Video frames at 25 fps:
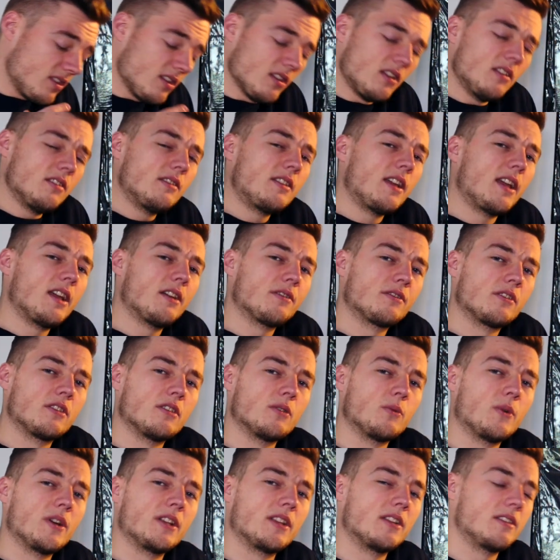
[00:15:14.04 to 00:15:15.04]
the day after
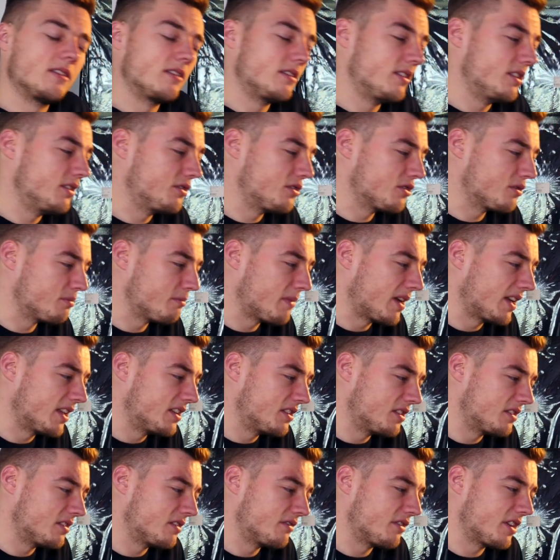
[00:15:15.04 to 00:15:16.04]
the wedding, you're just
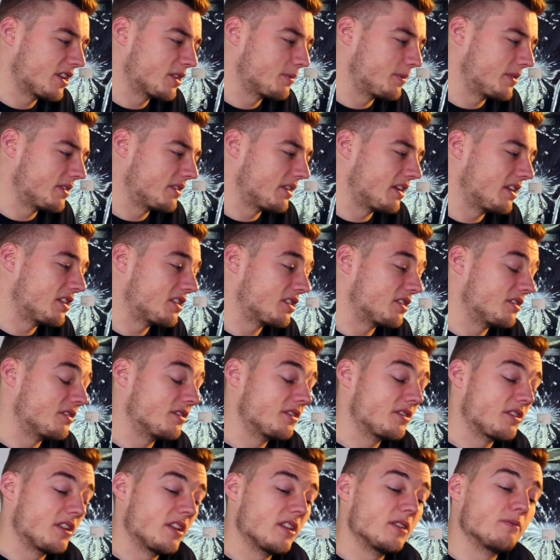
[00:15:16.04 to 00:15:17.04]
managing their
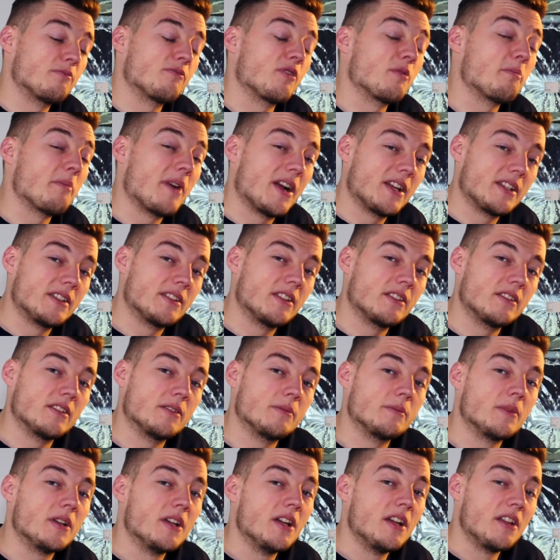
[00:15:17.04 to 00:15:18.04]
expectations and reminding
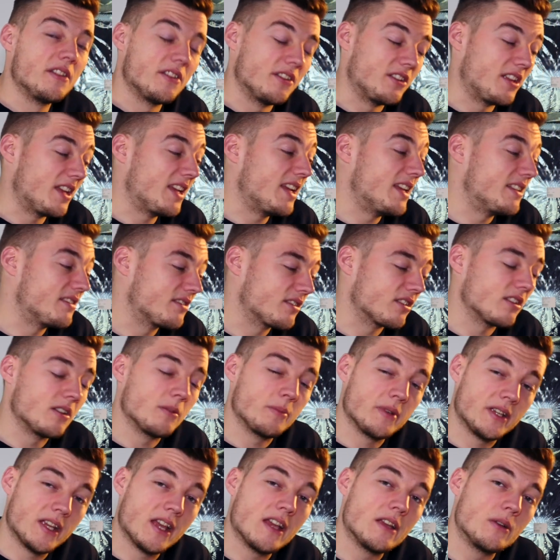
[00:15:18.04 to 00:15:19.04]
them that it is going
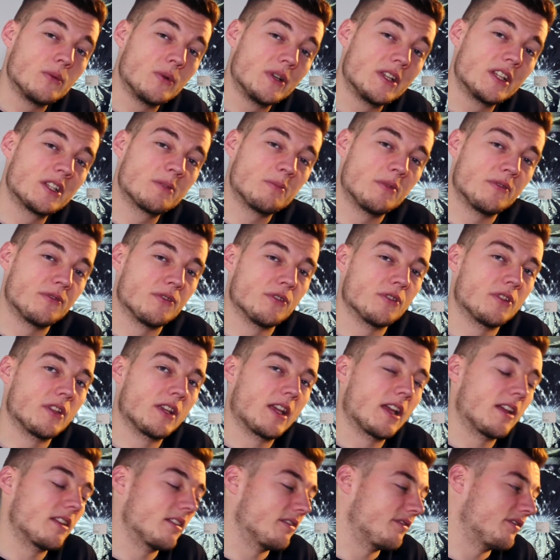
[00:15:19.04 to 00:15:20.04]
to be 8 weeks before they
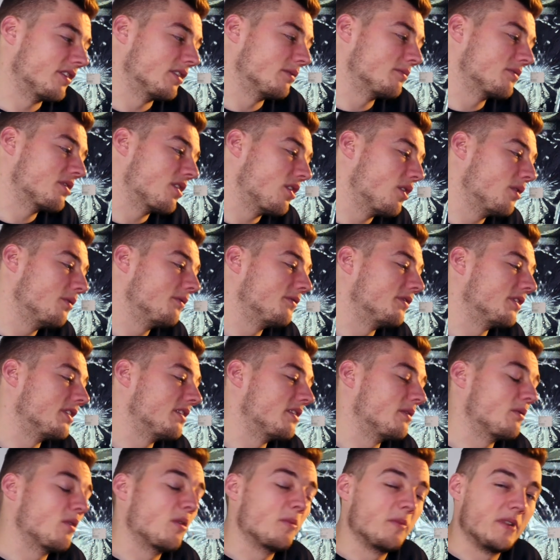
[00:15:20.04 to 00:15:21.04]
get the film. So hopefully
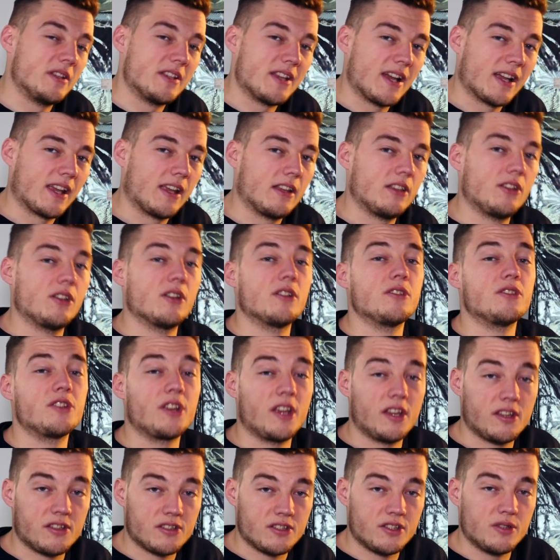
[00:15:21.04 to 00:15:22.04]
they won't be nagging you and
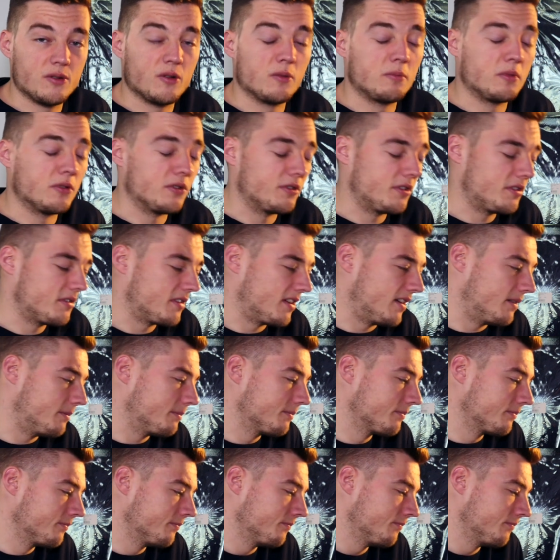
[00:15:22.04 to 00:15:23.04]
chasing you up all the time.